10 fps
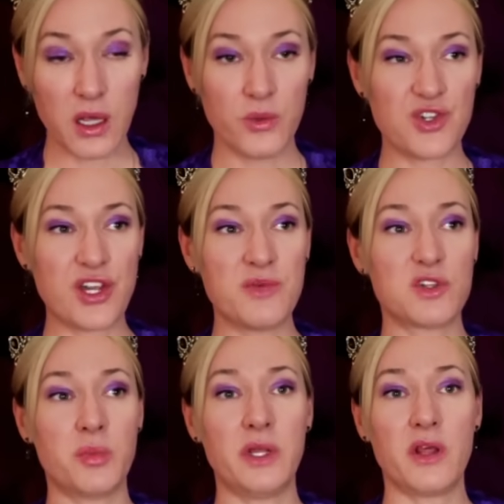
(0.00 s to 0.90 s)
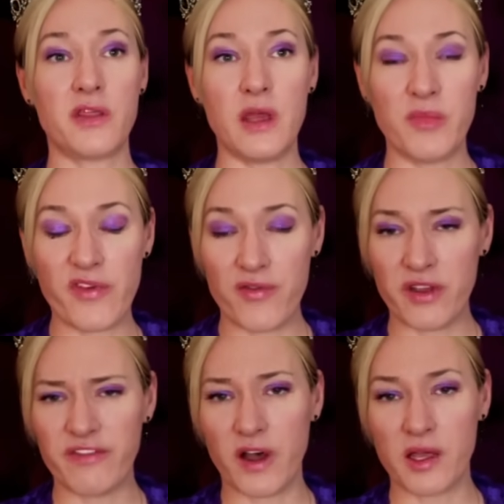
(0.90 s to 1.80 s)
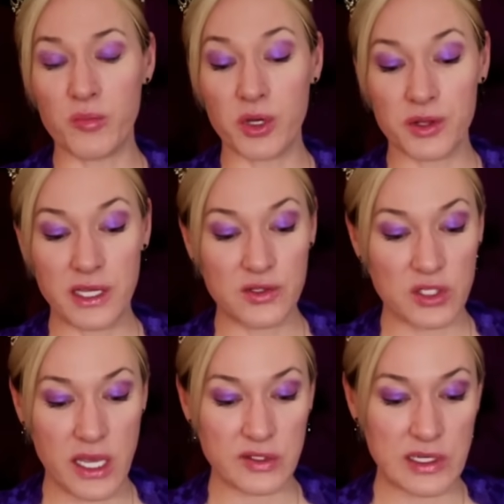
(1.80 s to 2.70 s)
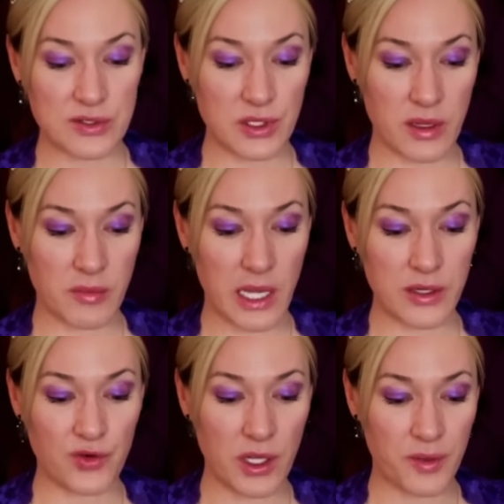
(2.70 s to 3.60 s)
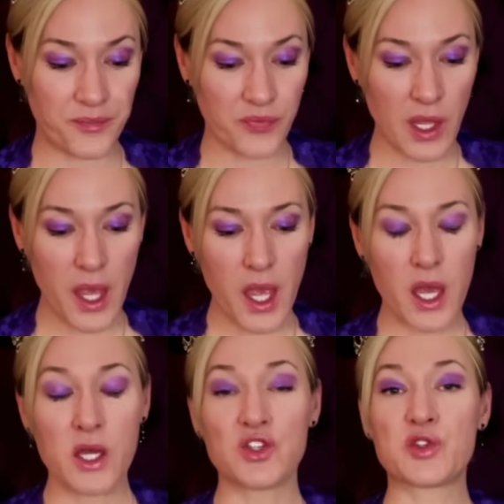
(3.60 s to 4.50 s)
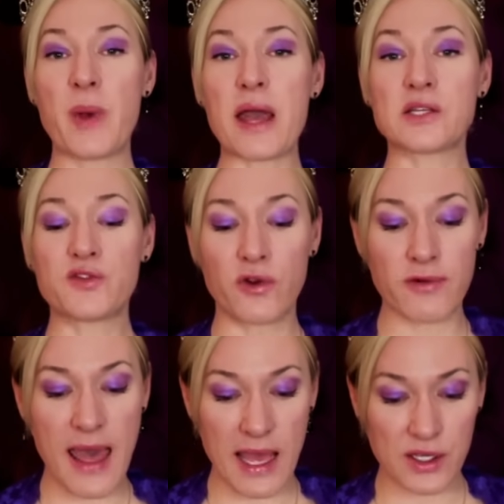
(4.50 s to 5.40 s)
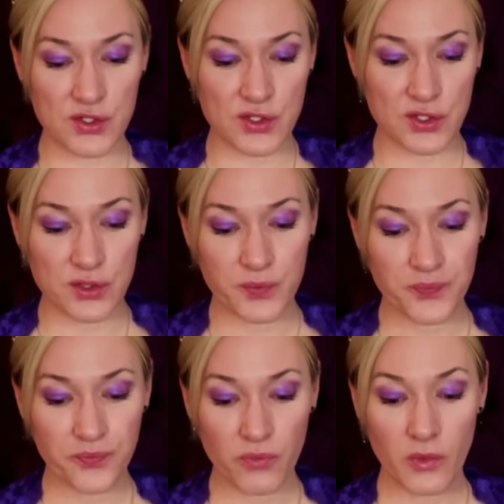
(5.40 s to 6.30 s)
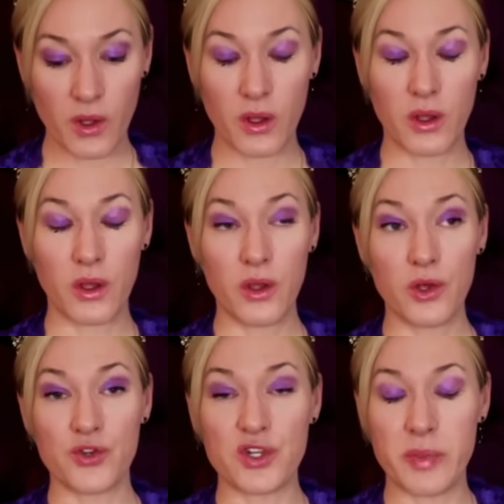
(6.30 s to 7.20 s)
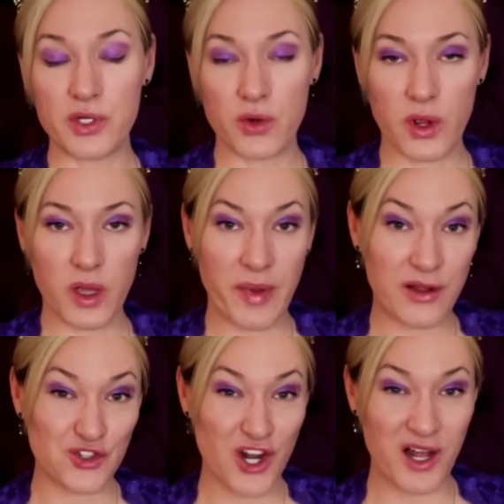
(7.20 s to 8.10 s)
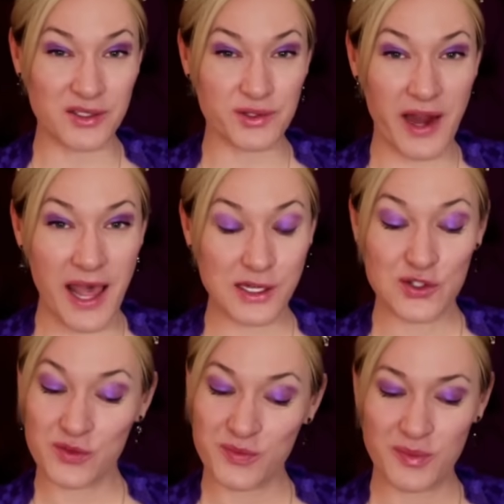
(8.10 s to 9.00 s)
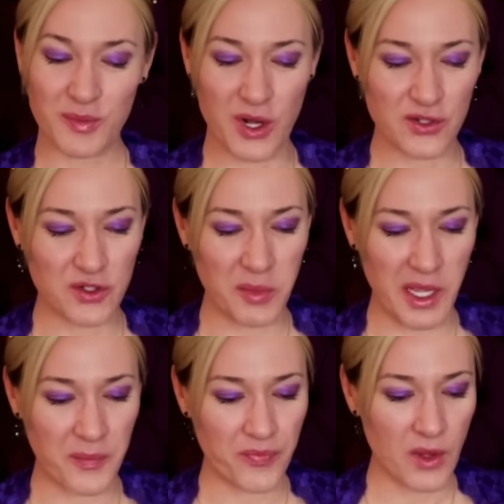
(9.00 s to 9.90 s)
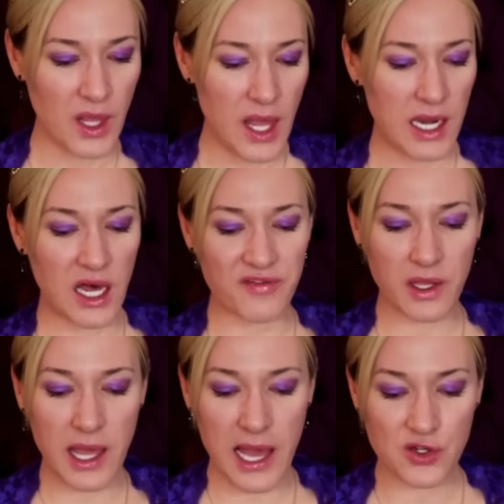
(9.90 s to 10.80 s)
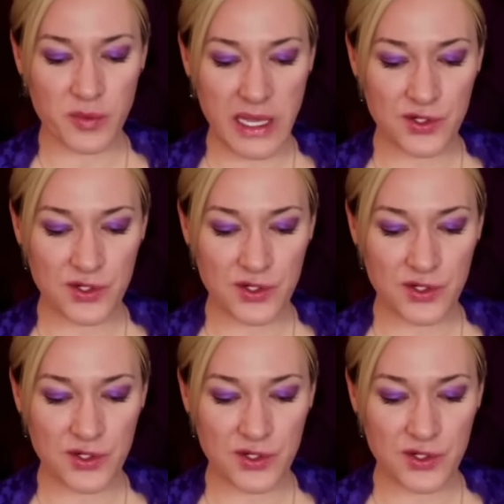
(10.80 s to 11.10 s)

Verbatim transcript: which seems to be the theme of every fucking book these days, doesn't it, my dear? Specs for Rex. Could she be talking about Charles Rex? Possibly. Love the cashmere,